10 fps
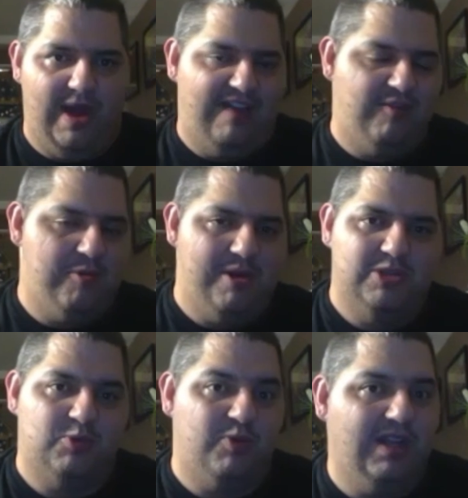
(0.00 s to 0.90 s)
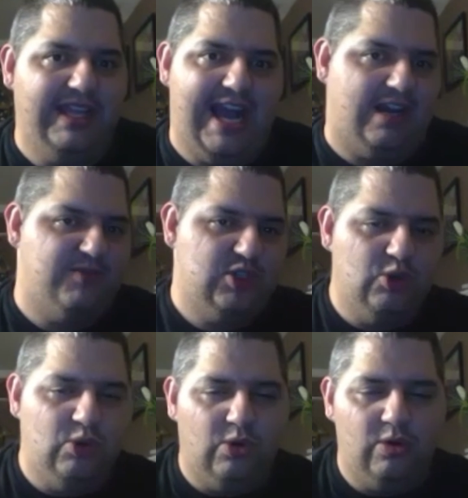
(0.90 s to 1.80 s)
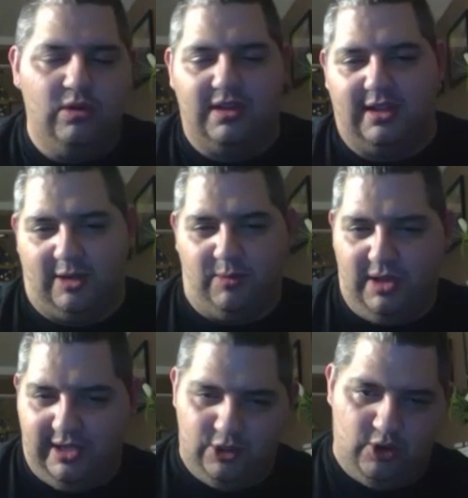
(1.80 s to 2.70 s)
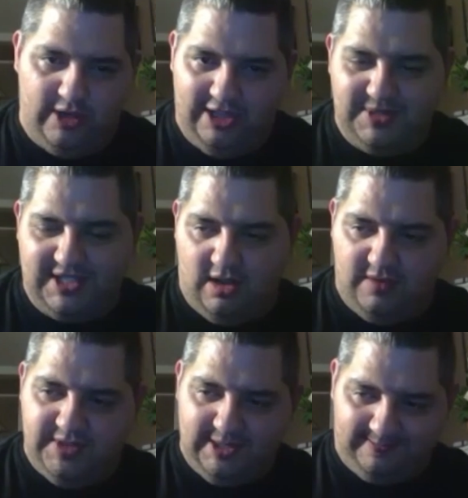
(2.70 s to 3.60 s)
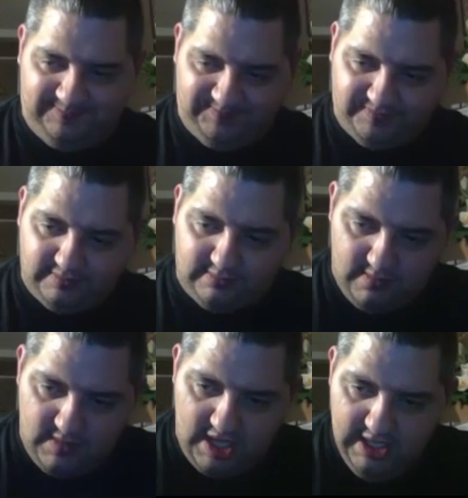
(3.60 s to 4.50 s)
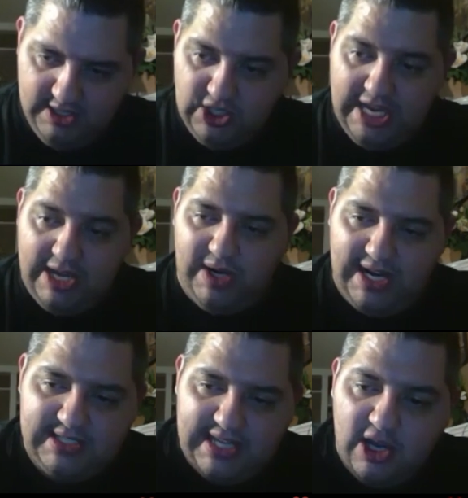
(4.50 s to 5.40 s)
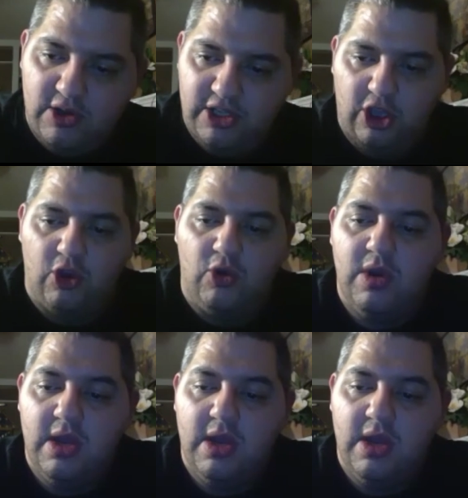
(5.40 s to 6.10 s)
everybody was really out of school and like really enjoying themselves. And Jay, when I tell you